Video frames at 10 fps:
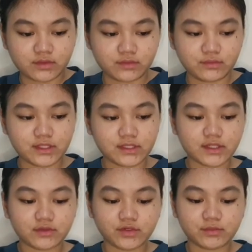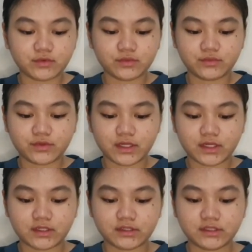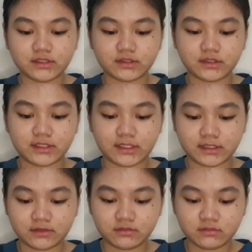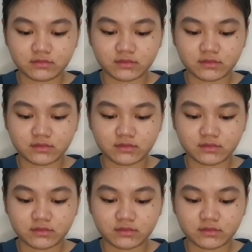we can now remove the needle again.